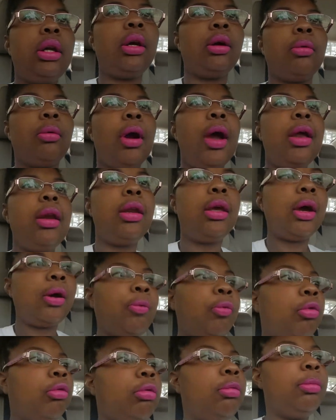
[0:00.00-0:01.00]
right now. We
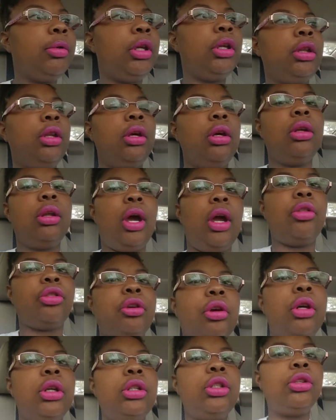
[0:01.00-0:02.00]
will be there in like
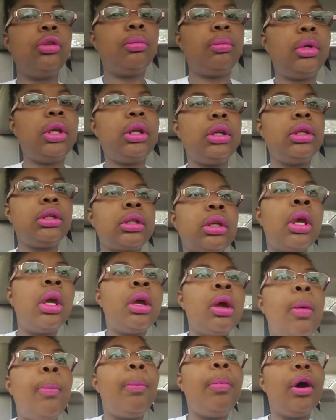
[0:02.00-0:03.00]
32 minutes.
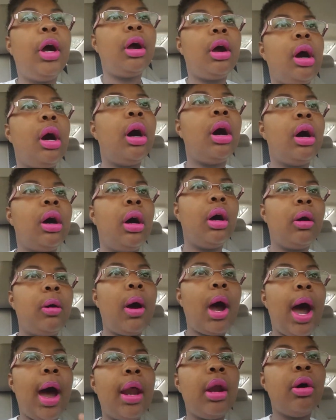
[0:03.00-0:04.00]
But um, I
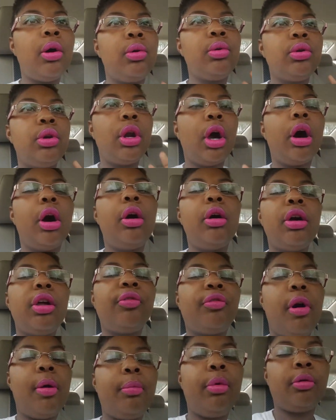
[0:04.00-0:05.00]
don't know if
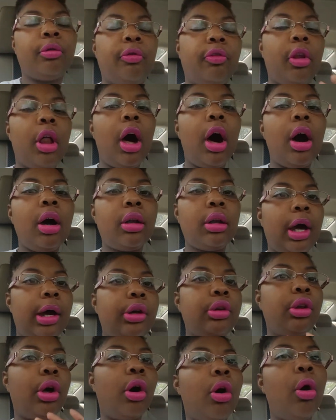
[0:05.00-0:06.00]
I'm gonna vlog like the
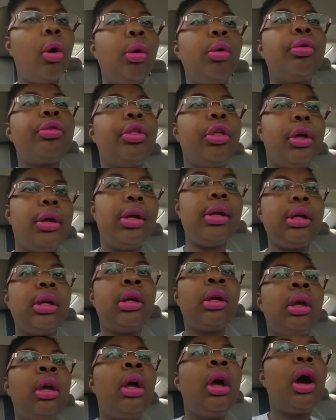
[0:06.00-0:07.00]
whole thing.
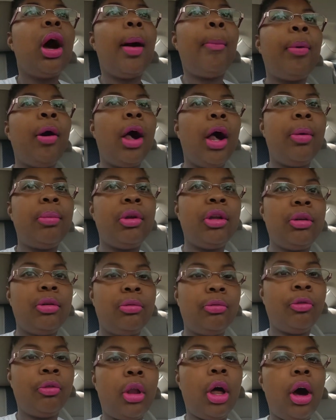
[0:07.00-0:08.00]
I probably
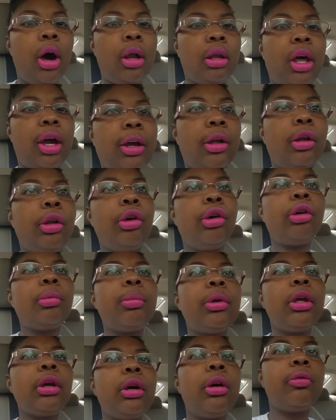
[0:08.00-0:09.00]
vlog like a little bit
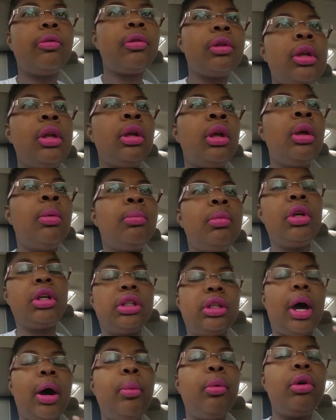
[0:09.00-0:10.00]
of it because I
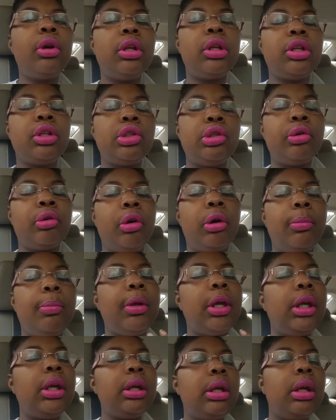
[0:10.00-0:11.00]
want to enjoy
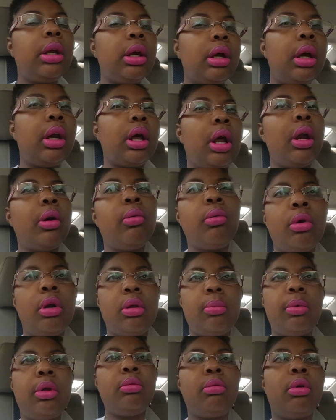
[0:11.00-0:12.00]
being there and I don't want to be
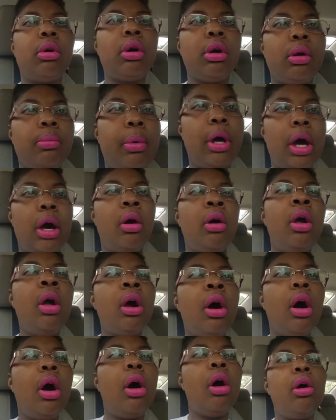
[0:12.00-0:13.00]
worried about,
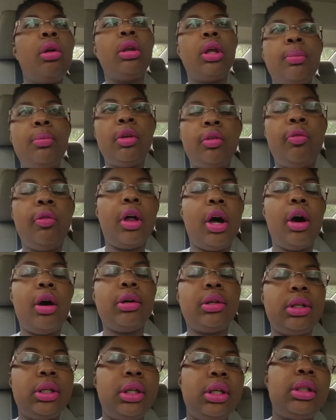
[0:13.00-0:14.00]
oh, let me vlog
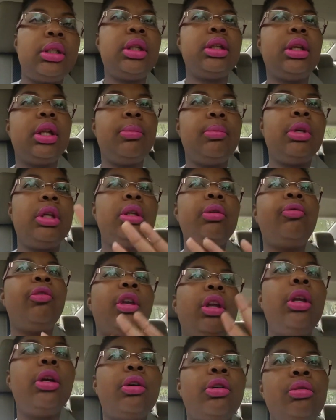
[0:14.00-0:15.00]
this and let me
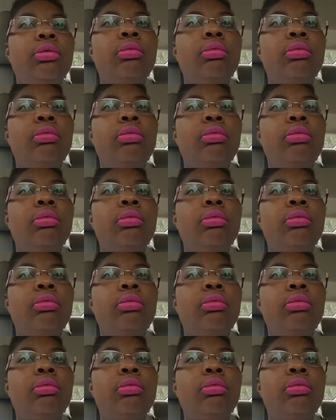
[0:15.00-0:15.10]
video,